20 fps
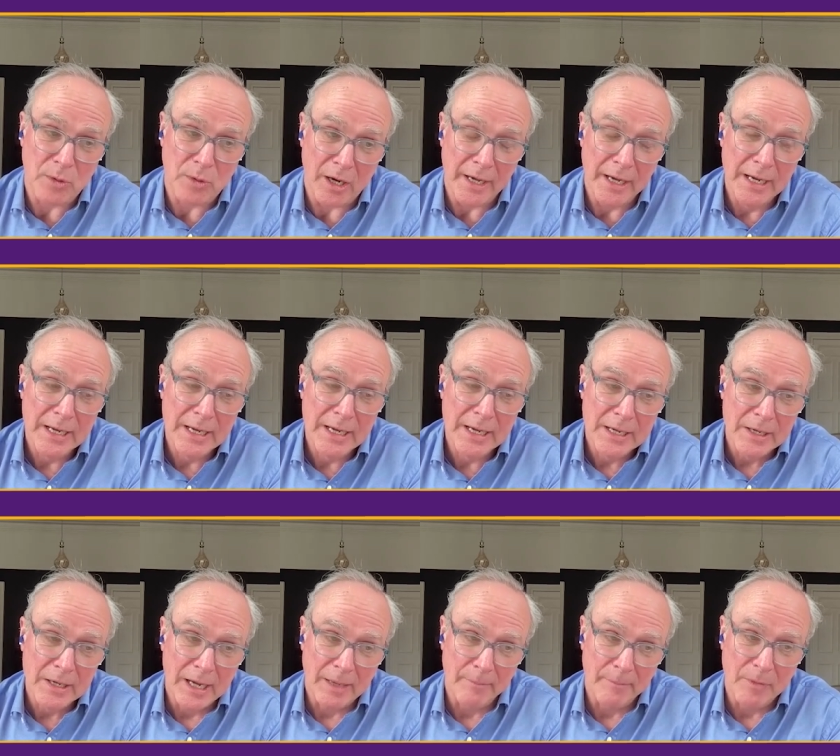I think
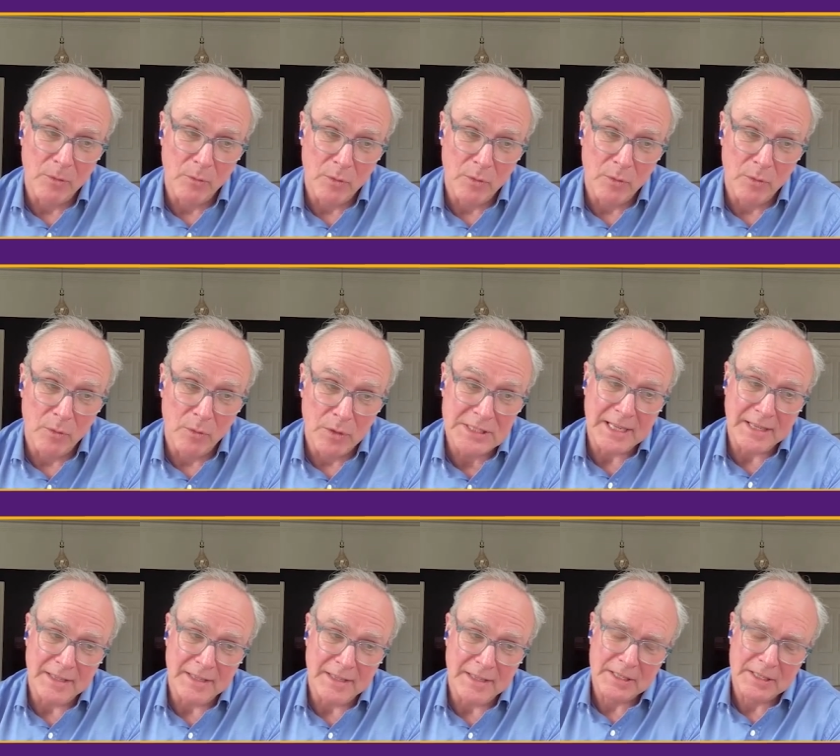that's why um,